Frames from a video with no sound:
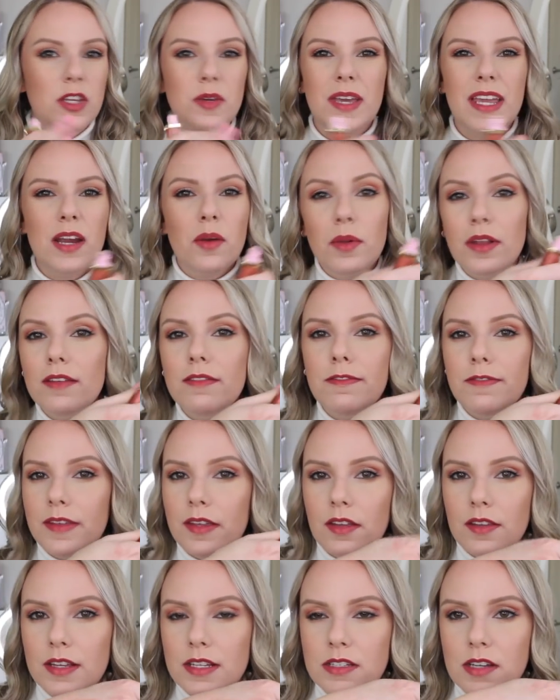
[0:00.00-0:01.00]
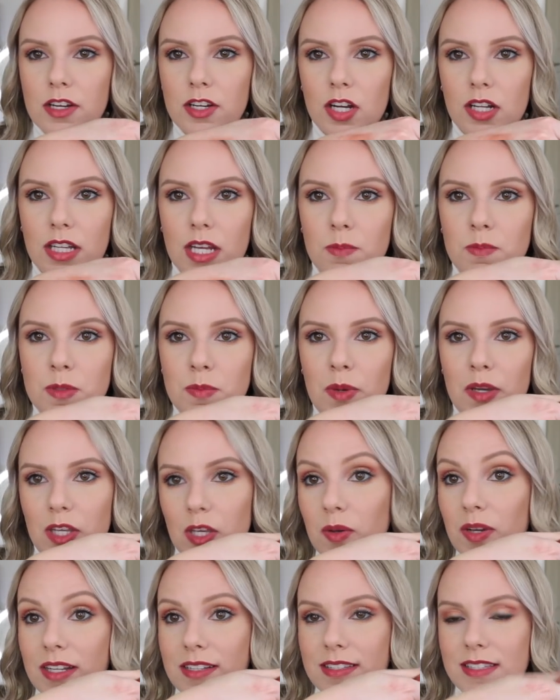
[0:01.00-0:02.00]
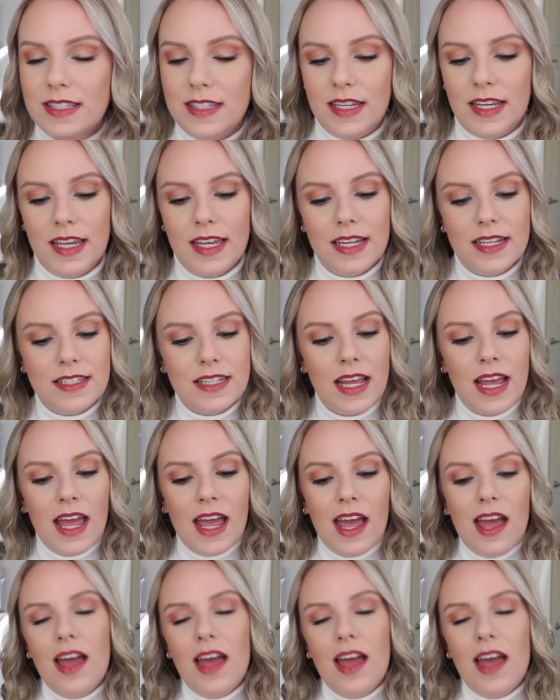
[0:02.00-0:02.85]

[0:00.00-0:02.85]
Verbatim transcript: you can't really feel this on your lips, but you can see it.